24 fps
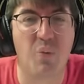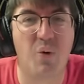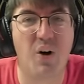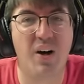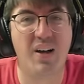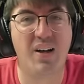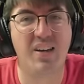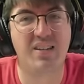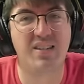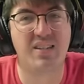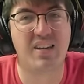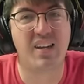
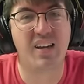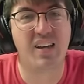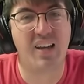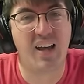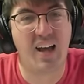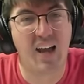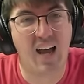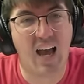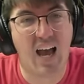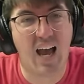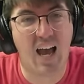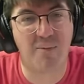was
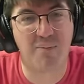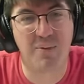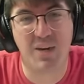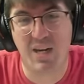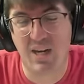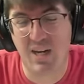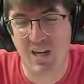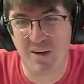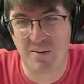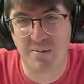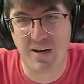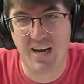
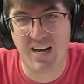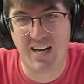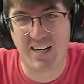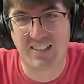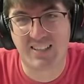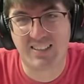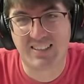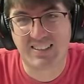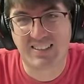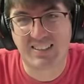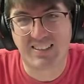happy about.